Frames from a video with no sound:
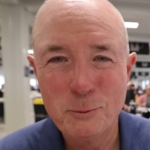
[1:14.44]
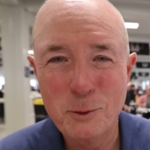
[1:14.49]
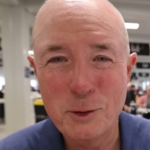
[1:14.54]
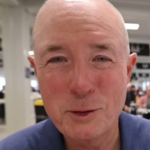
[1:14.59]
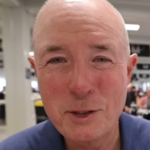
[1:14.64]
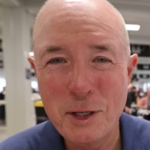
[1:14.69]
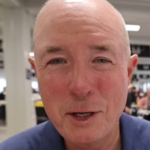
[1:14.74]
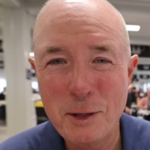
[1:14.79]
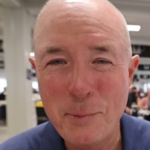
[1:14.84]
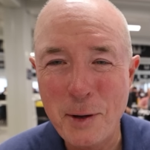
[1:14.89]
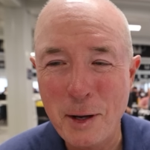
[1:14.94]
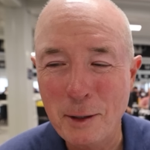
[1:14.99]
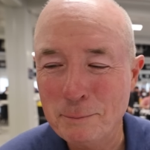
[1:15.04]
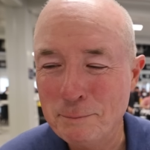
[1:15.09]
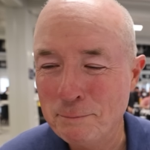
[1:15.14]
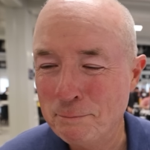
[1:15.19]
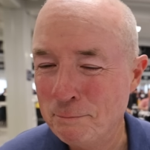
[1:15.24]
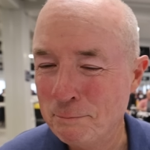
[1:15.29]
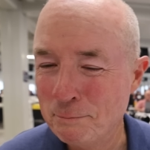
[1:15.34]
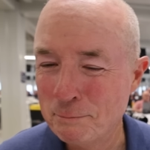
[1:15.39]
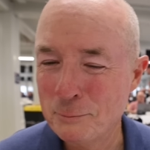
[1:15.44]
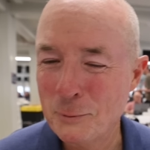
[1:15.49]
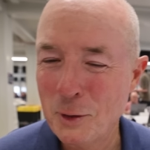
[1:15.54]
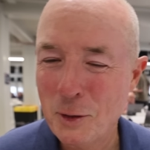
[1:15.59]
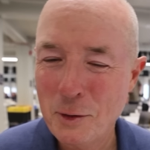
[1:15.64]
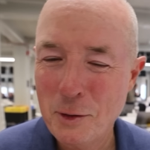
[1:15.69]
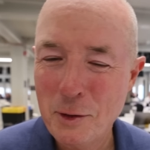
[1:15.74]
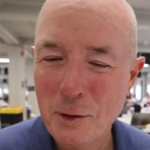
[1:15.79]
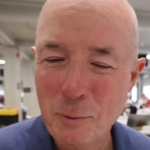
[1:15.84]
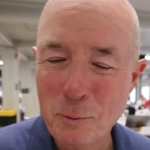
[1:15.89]
What's that about?
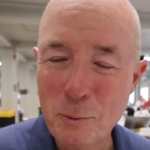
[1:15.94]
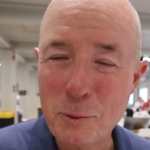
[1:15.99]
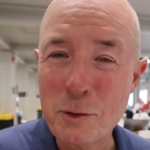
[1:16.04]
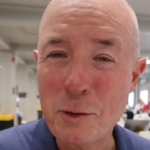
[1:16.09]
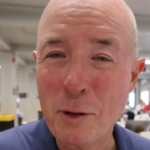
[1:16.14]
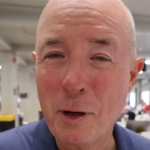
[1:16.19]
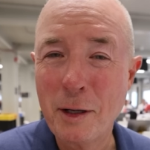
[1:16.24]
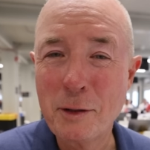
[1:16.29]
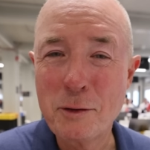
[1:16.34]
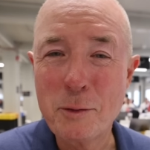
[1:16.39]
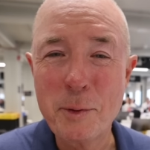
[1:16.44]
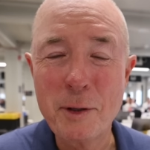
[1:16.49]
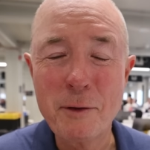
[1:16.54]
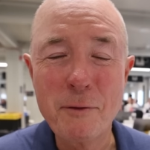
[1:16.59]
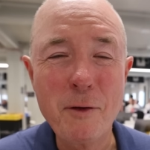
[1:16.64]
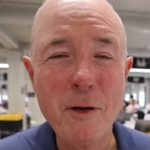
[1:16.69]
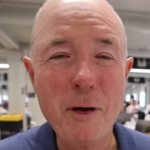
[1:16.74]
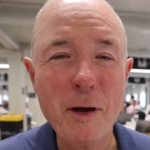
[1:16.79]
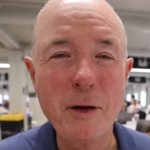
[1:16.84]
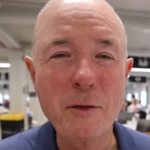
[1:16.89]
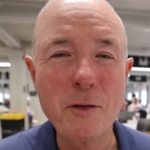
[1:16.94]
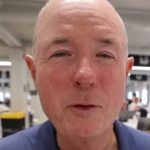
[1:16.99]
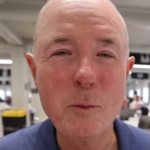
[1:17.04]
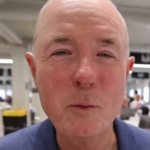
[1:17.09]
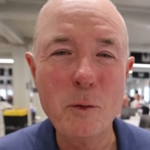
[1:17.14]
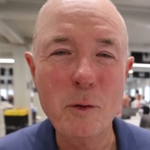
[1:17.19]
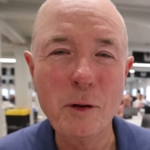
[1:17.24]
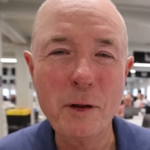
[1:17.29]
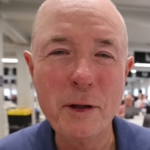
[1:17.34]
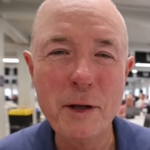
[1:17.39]
Wouldn't you like to be a fly on the
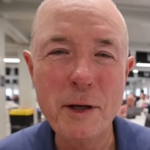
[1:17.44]
wall